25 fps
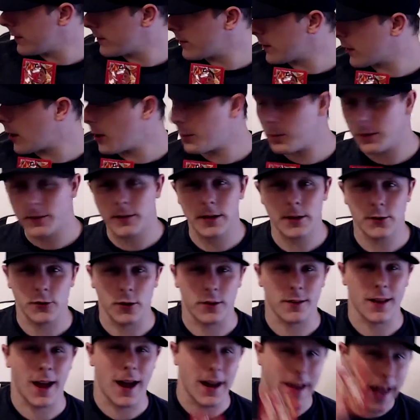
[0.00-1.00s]
a couple of t-shirts
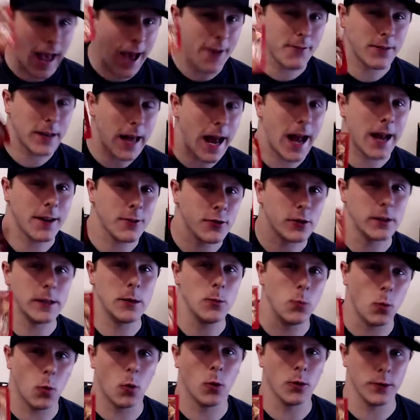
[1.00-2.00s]
I haven't actually
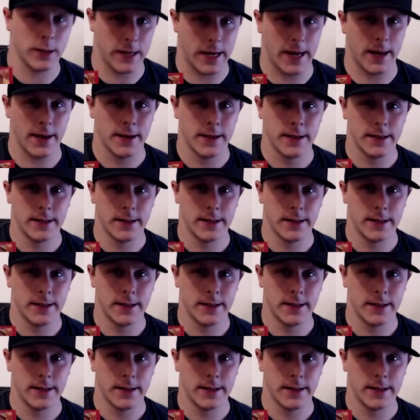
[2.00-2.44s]
worn yet,